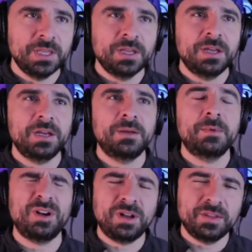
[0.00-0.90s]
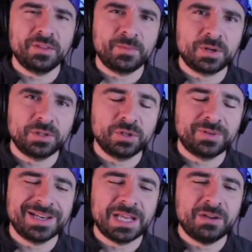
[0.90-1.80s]
All of them are on loan
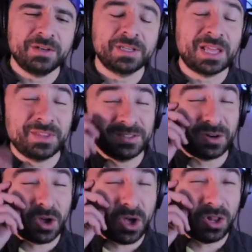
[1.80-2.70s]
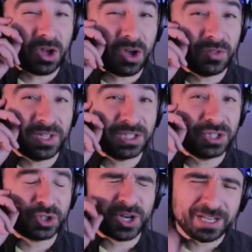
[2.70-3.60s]
right now, and I think they're all on the
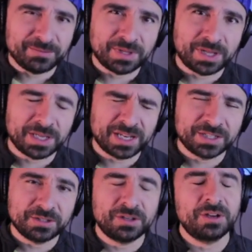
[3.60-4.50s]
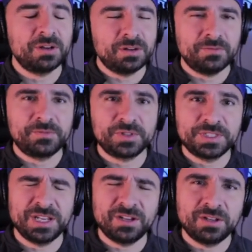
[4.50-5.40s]
trading block, actually, or for
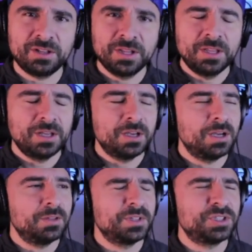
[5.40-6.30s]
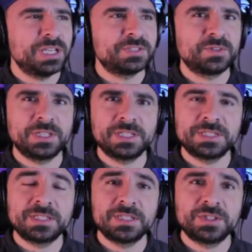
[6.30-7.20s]
sale on the transfer
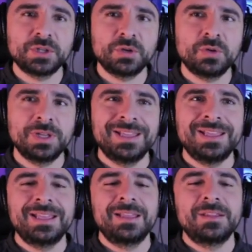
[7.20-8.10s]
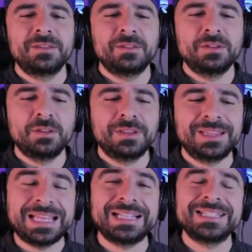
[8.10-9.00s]
list. So
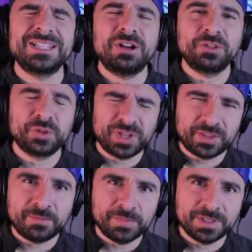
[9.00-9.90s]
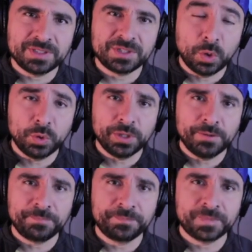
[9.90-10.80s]
likely see all three of them being sold
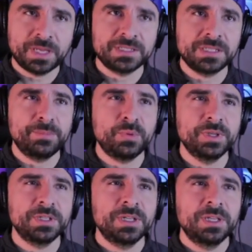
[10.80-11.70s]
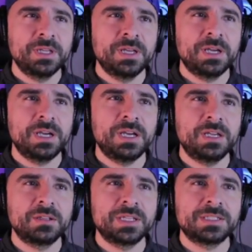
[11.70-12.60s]
at some point
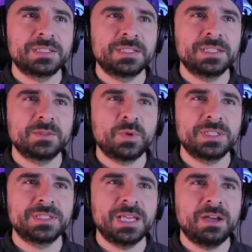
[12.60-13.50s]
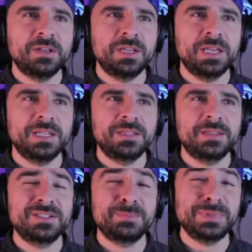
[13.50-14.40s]
as the season winds down. And
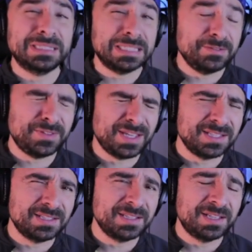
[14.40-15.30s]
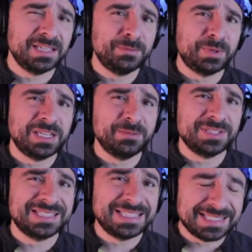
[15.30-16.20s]
there's a belief that Ibrahima
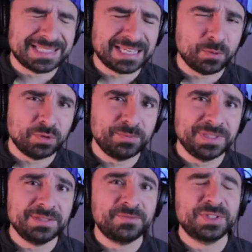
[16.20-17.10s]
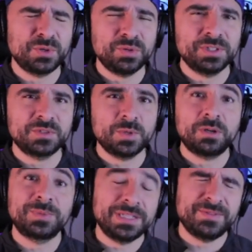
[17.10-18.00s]
Cisse will be for sold as well, or
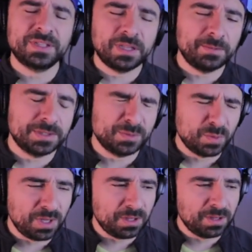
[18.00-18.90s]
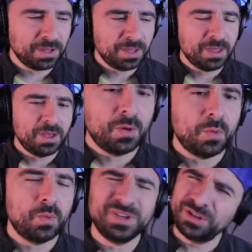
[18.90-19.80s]
believe in the club as well.
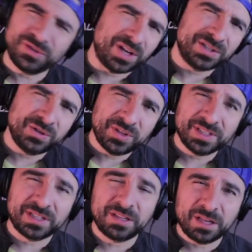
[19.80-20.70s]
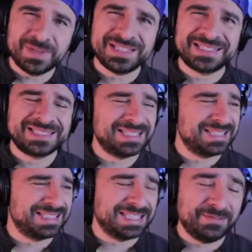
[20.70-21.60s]
What are your thoughts? Do you think the club has
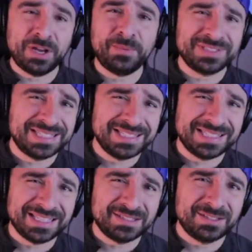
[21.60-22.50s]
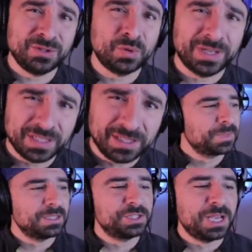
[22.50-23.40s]
given up on Cisse too quickly?
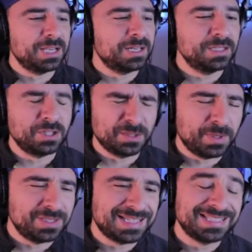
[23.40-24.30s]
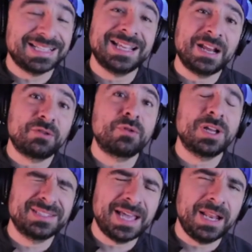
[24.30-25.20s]
Jack and I talk about it. This guy's got a lot of raw
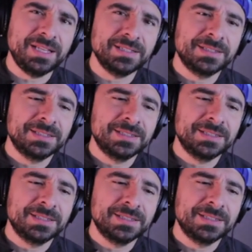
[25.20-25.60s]
talent.